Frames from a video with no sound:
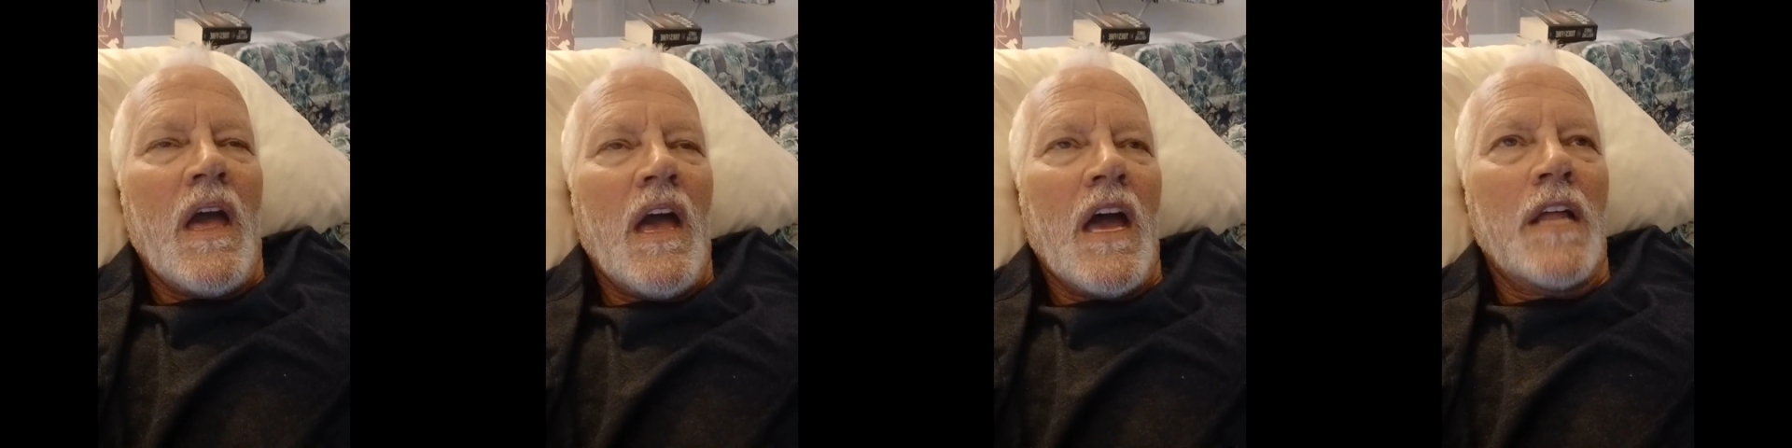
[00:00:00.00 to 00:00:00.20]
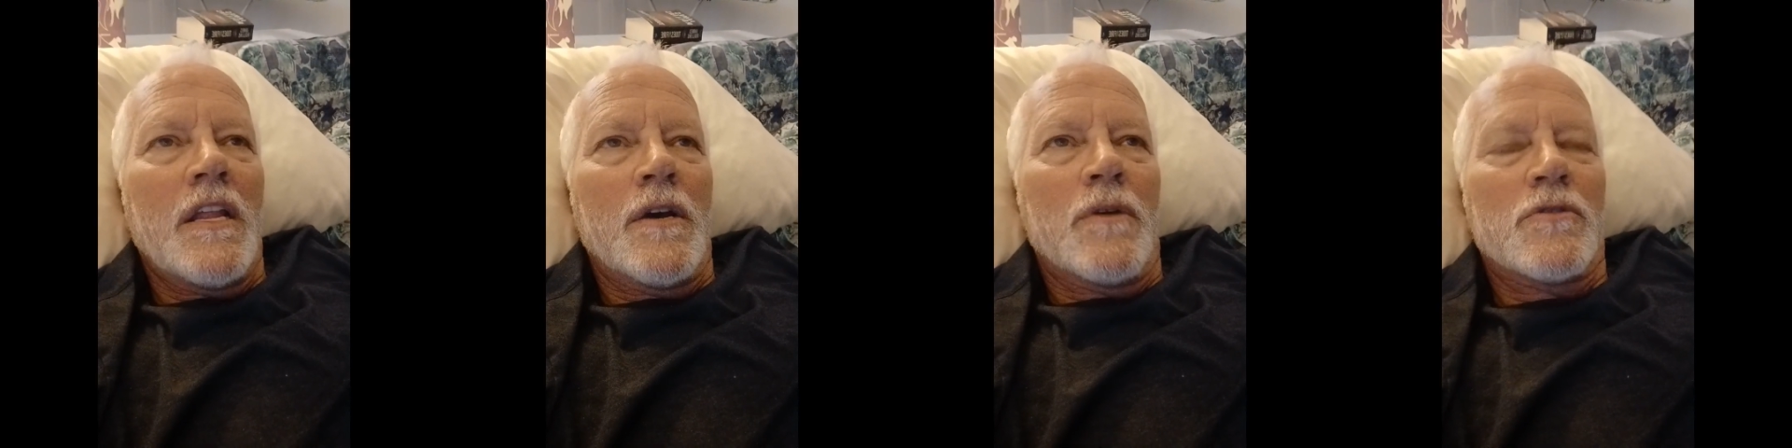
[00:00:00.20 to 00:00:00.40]

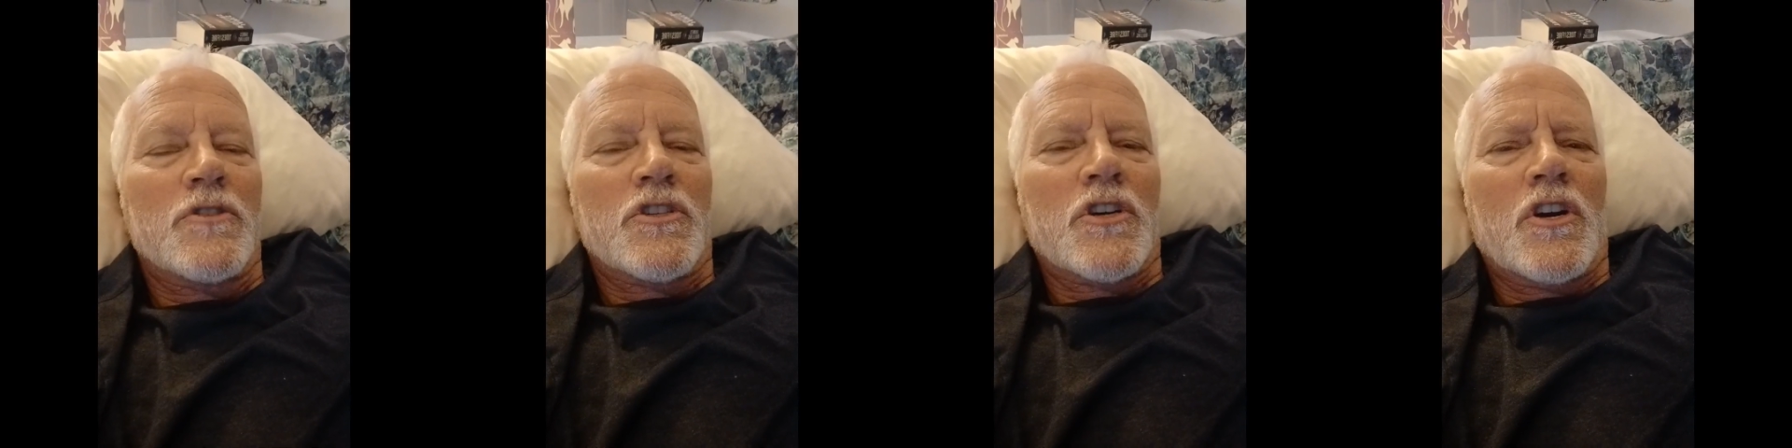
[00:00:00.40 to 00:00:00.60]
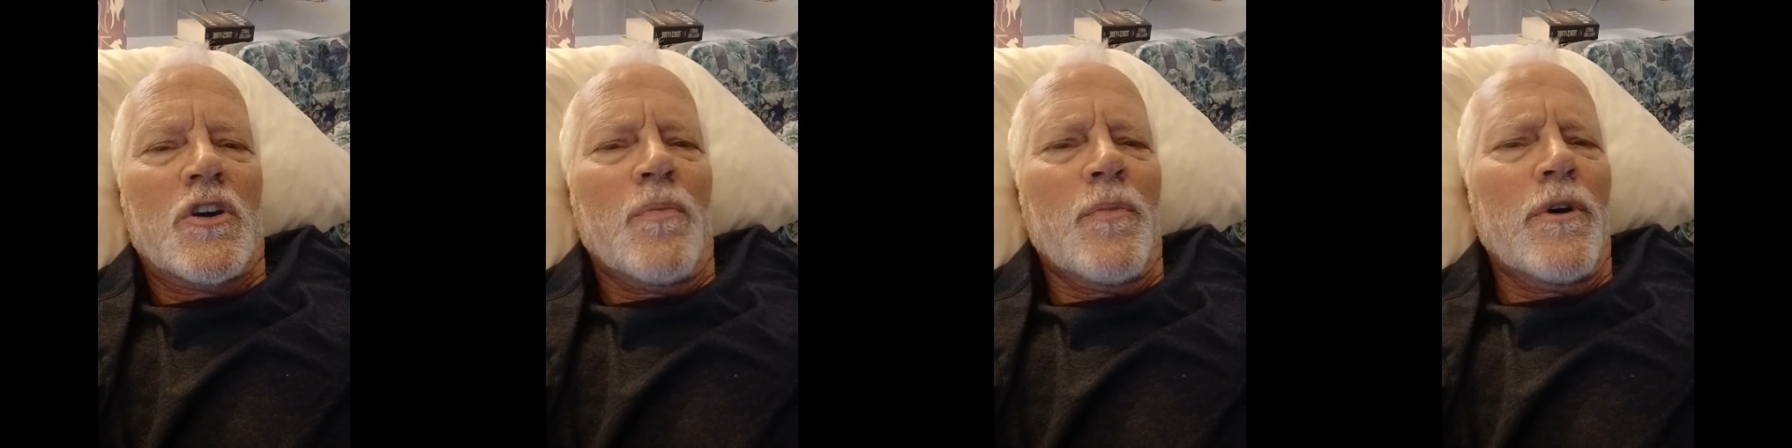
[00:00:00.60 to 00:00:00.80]
And there was
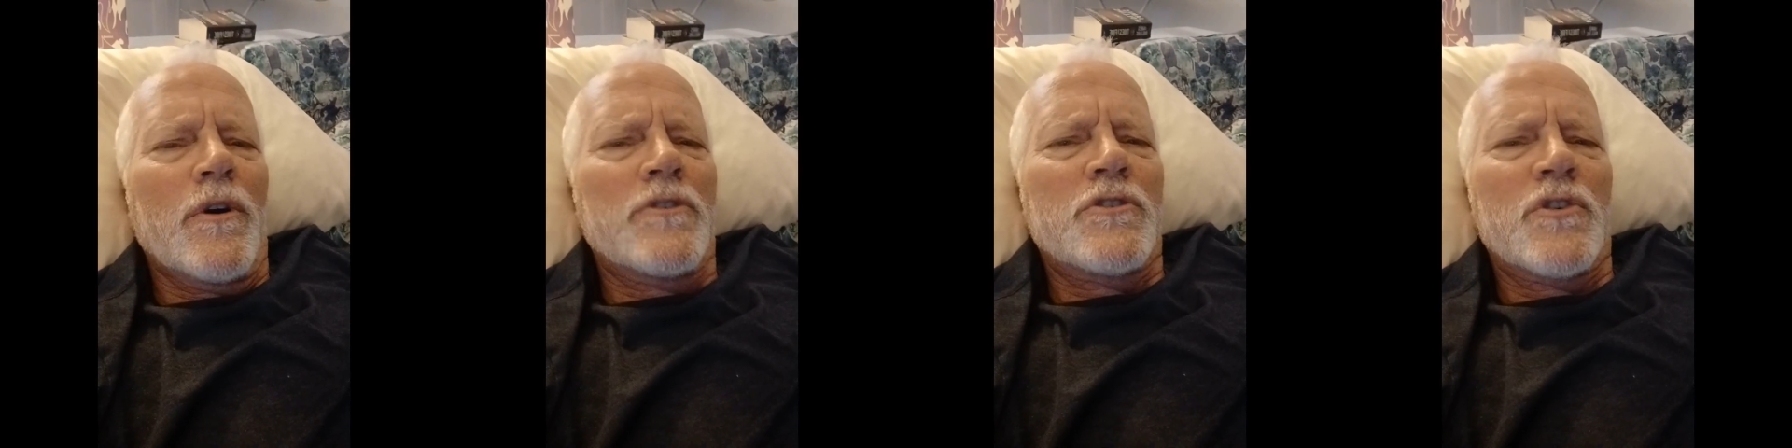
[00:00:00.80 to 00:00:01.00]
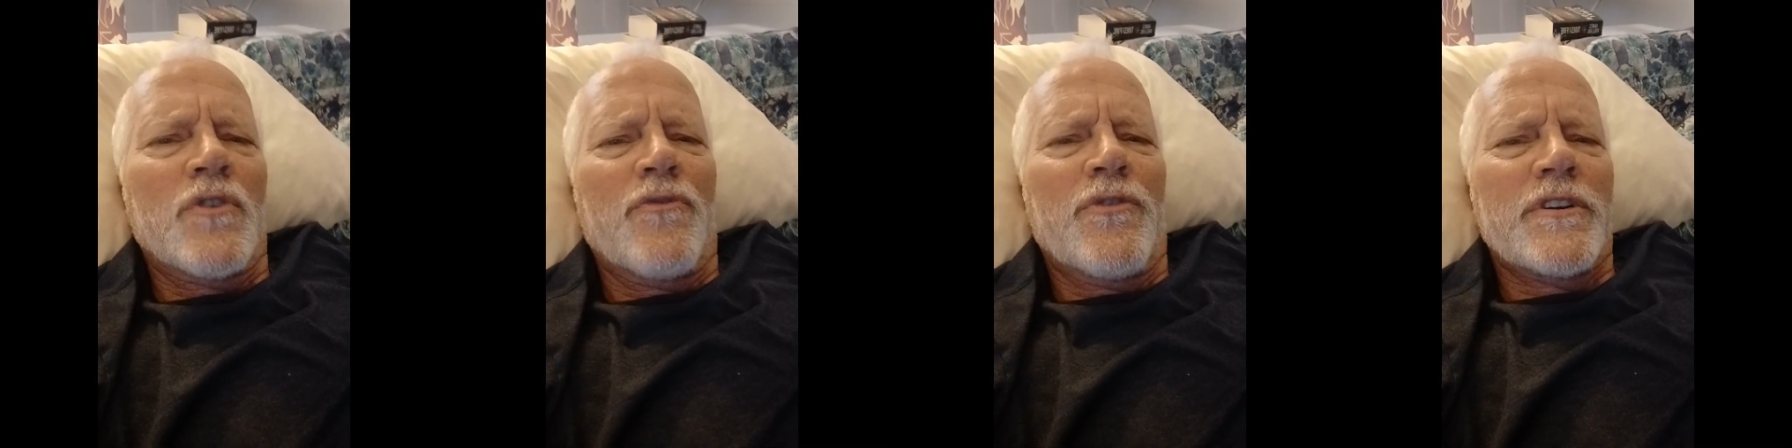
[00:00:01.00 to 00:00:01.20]
a
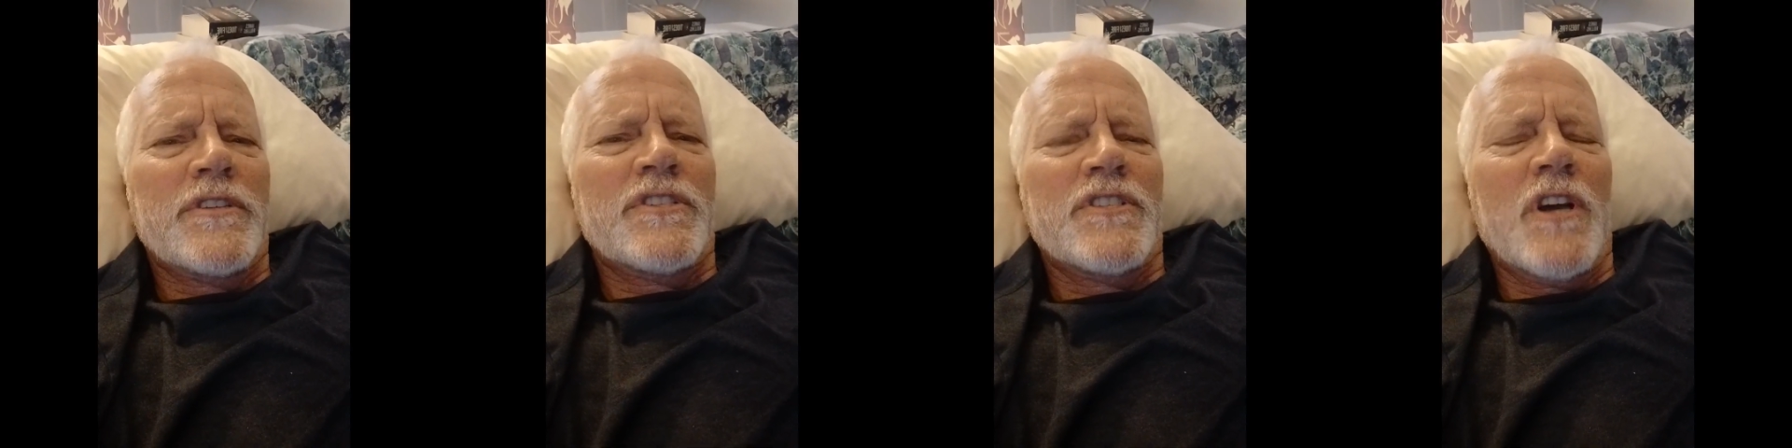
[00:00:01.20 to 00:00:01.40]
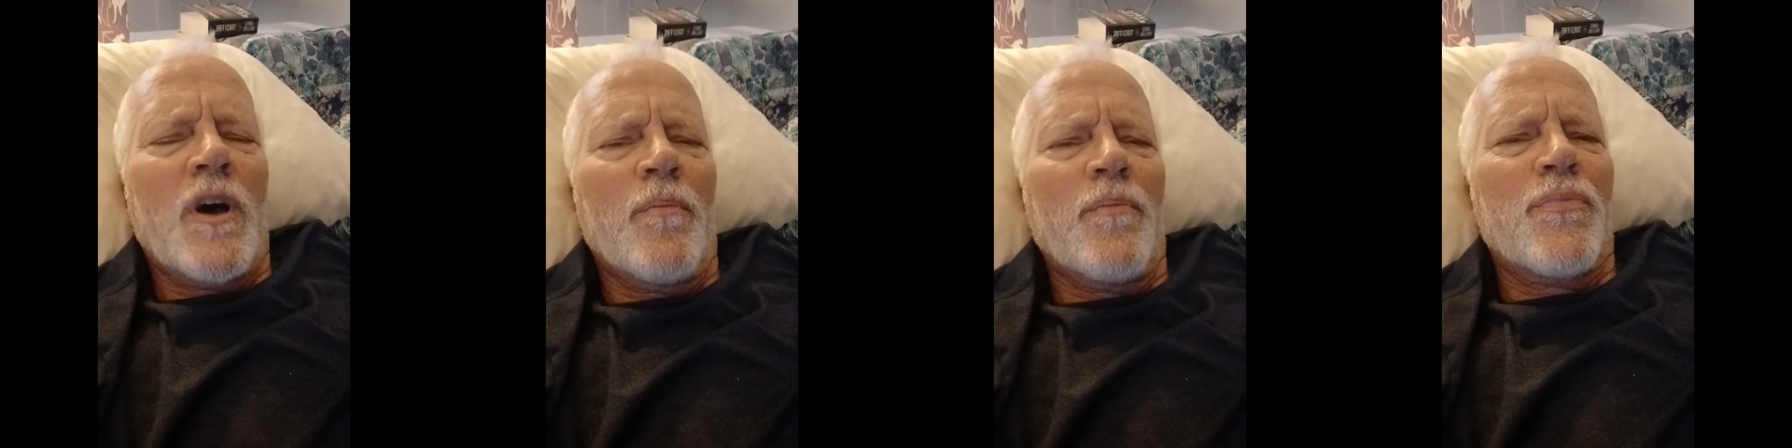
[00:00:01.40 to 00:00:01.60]
commercial for
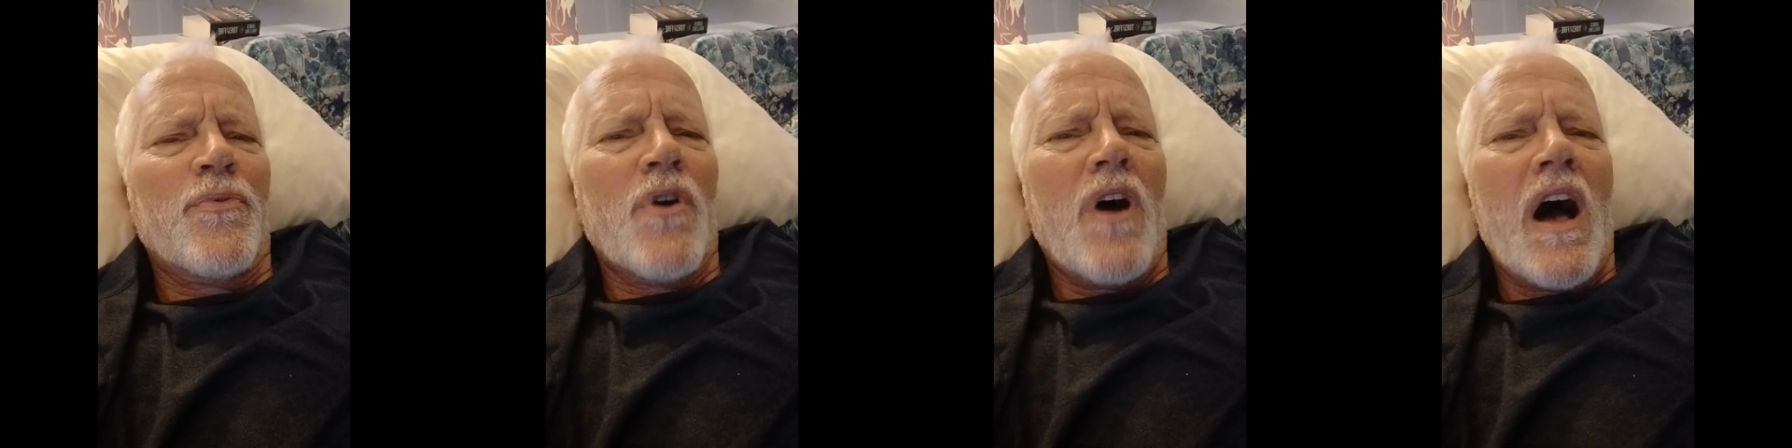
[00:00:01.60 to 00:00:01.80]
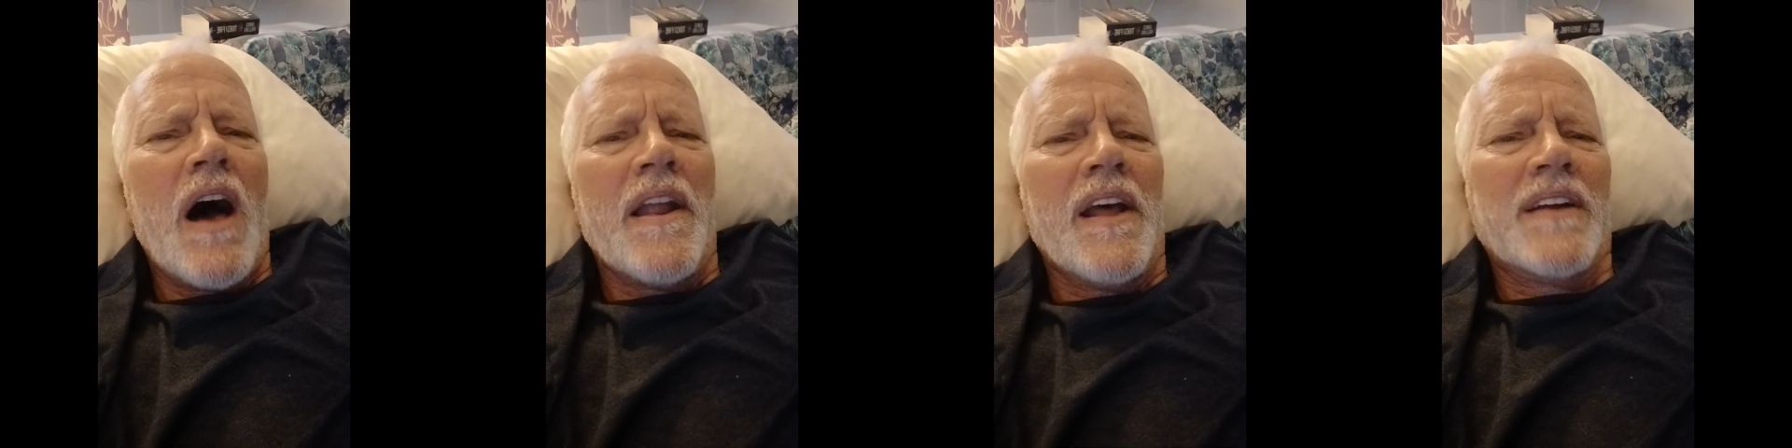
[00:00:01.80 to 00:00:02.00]
some
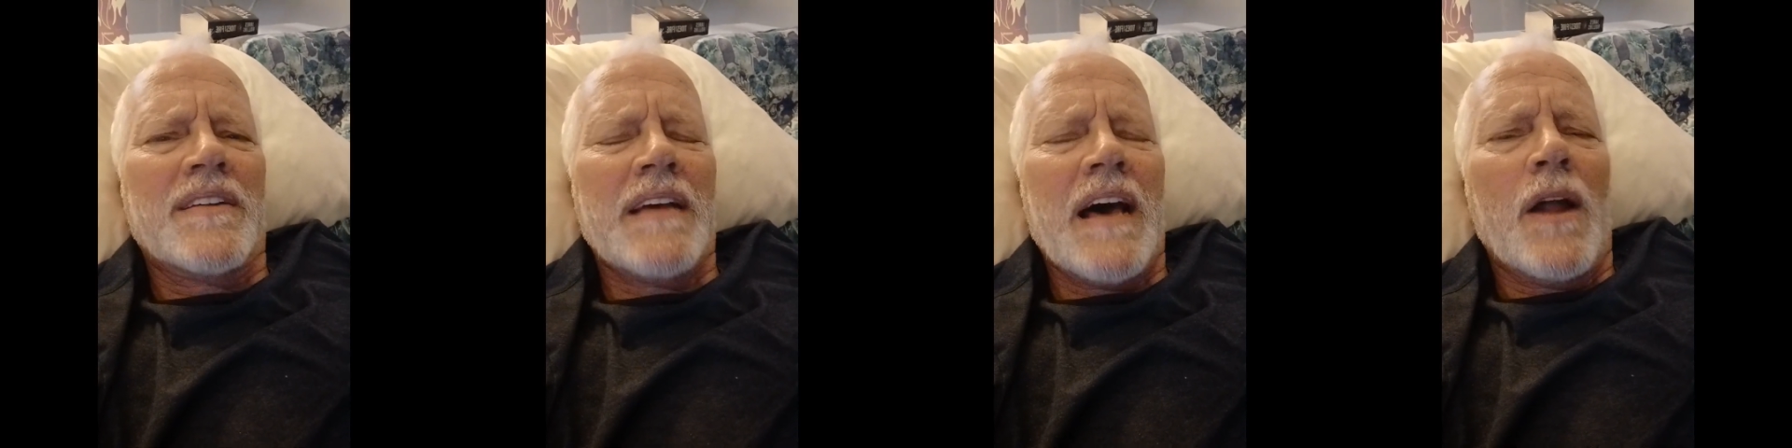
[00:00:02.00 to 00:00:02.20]
product.